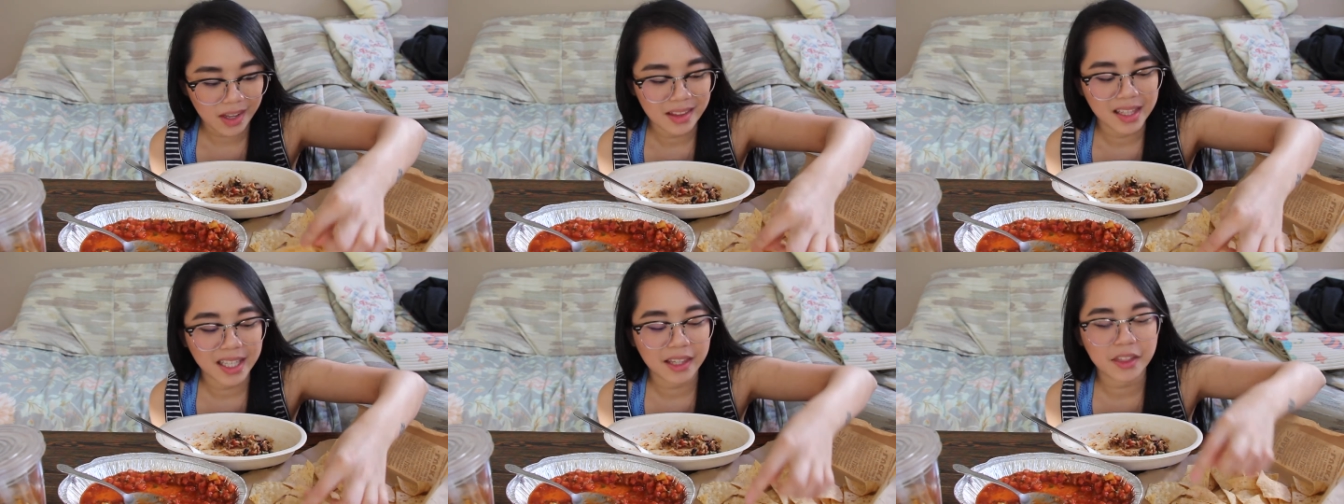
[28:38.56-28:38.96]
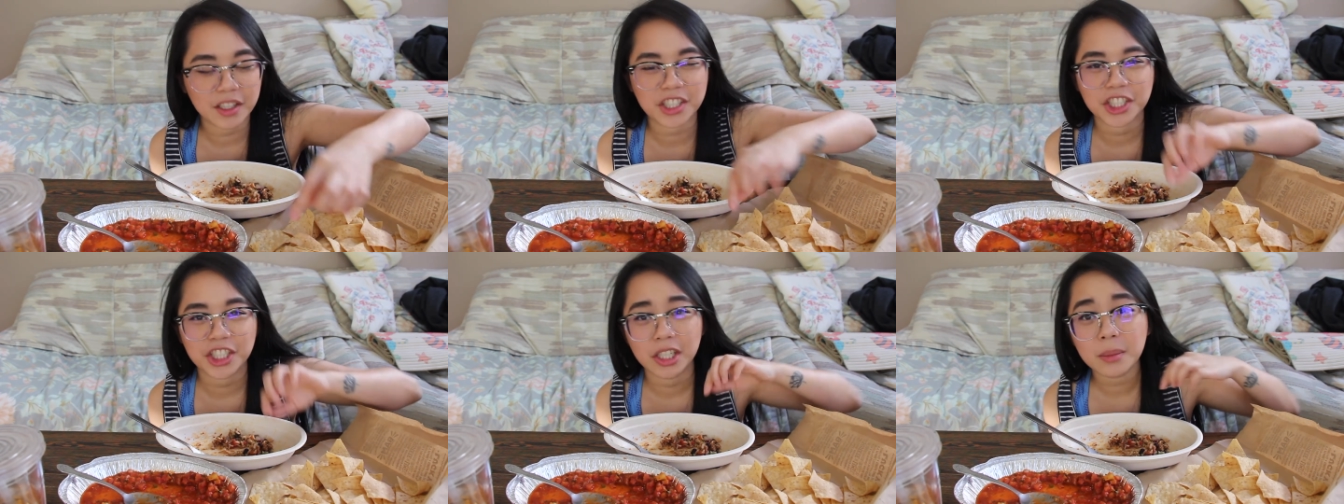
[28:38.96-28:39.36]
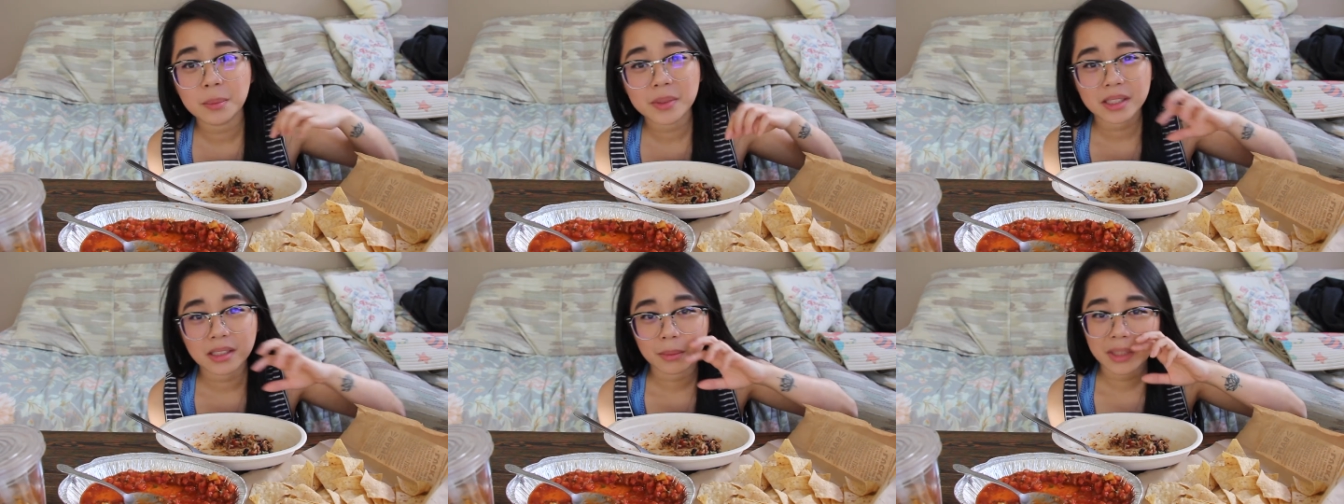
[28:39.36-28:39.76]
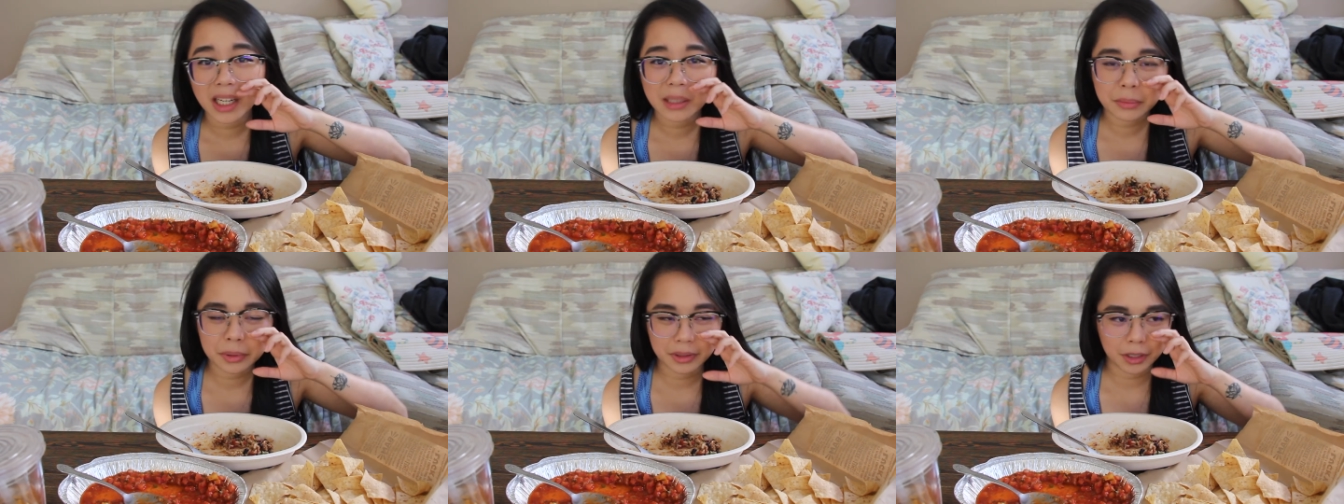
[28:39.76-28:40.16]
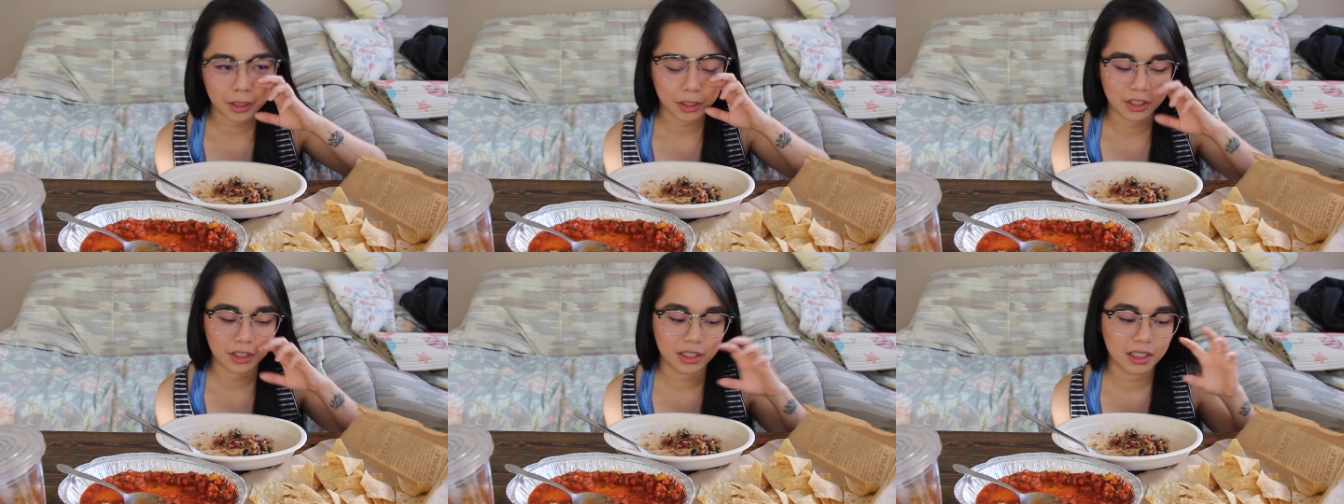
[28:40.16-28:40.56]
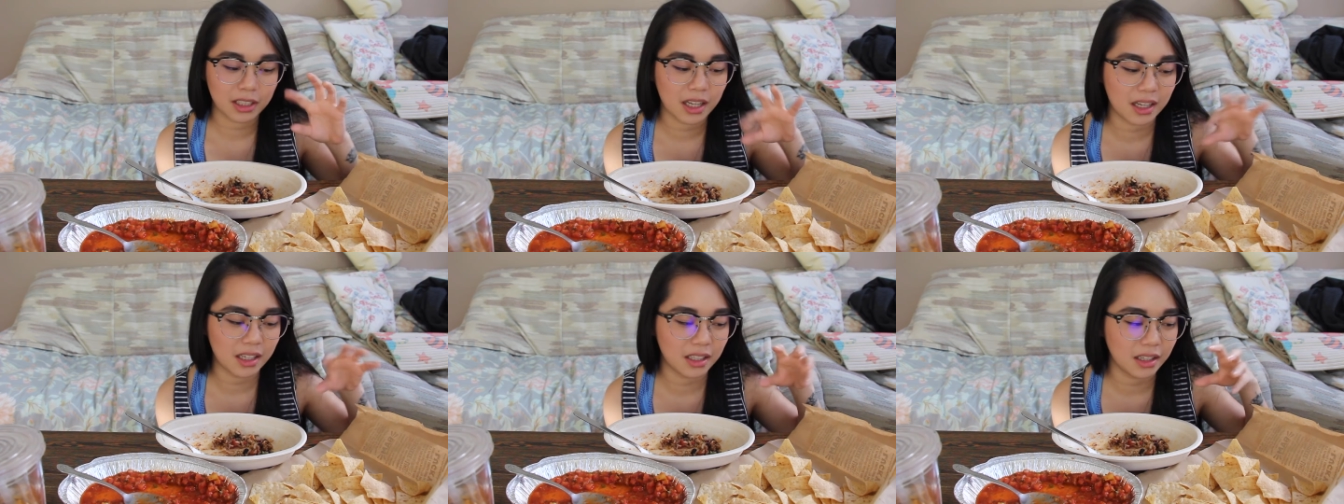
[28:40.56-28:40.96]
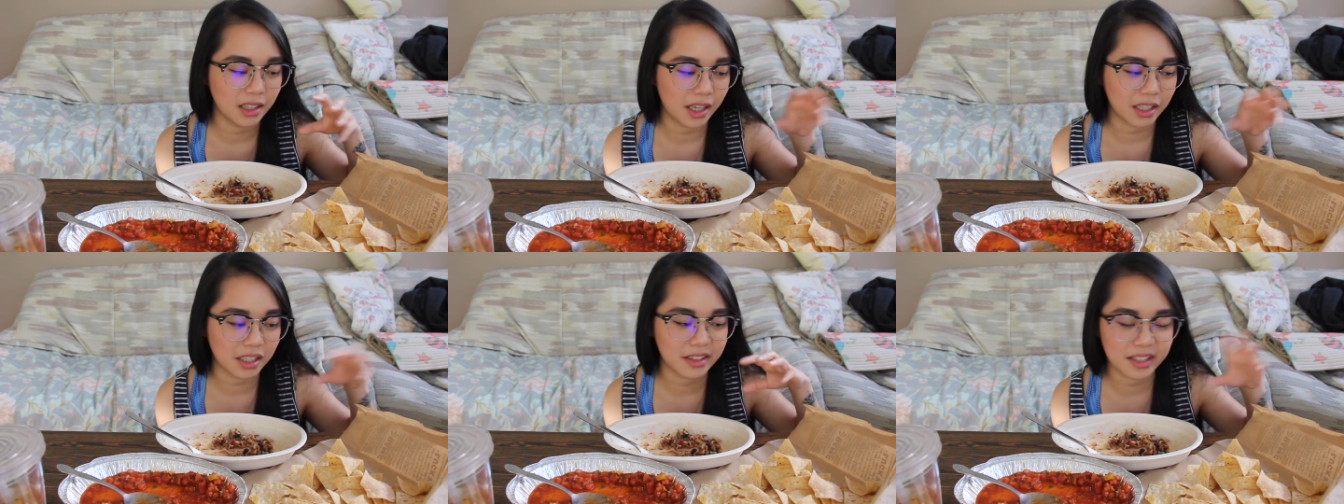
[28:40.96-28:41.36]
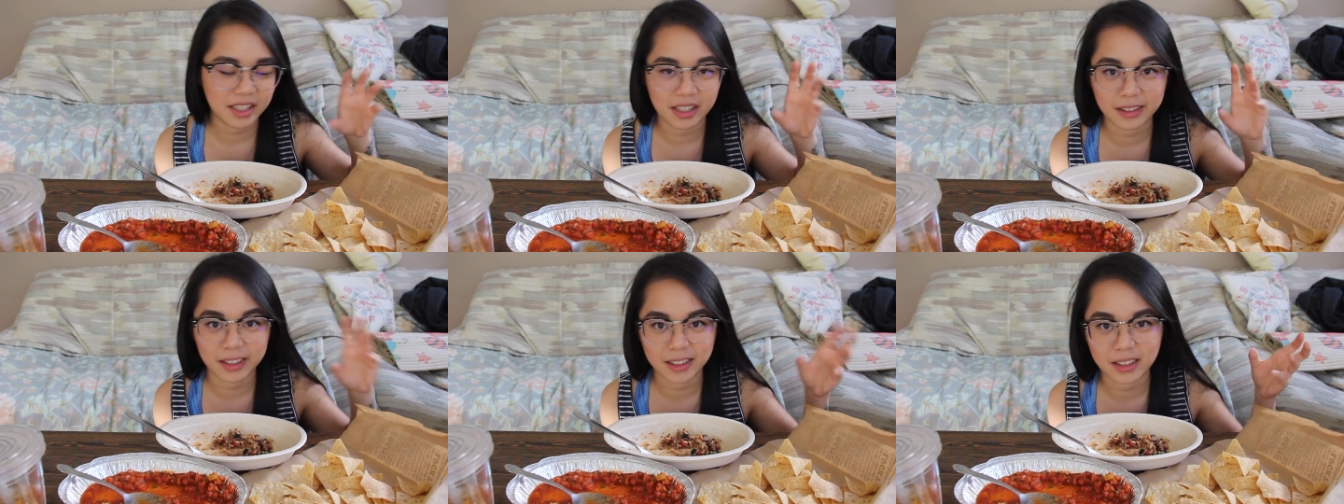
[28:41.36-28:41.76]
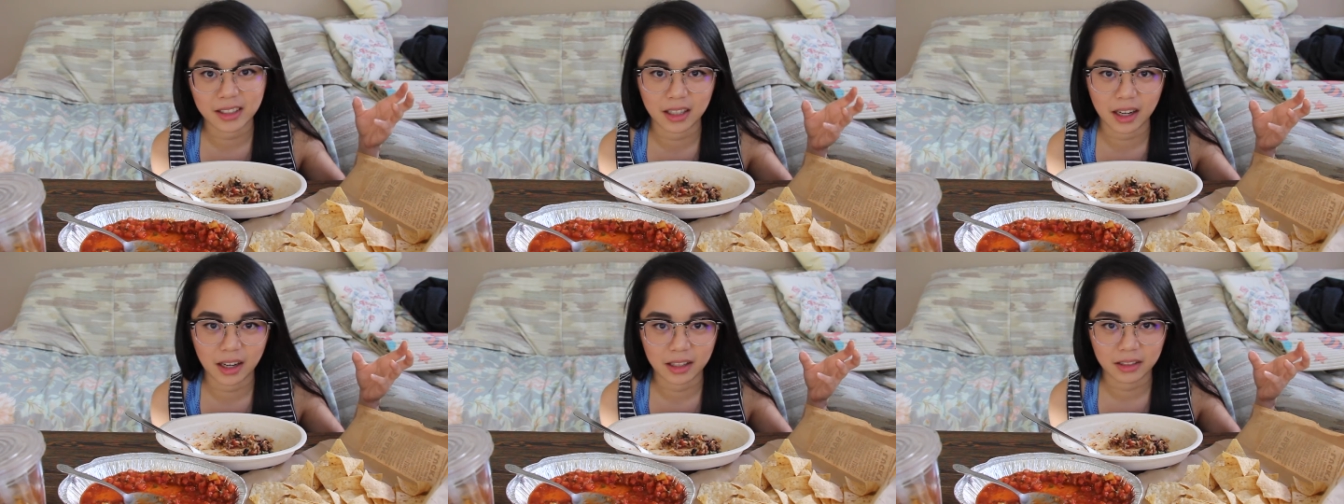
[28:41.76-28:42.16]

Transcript: like their chips sometimes they're kind of like seasoned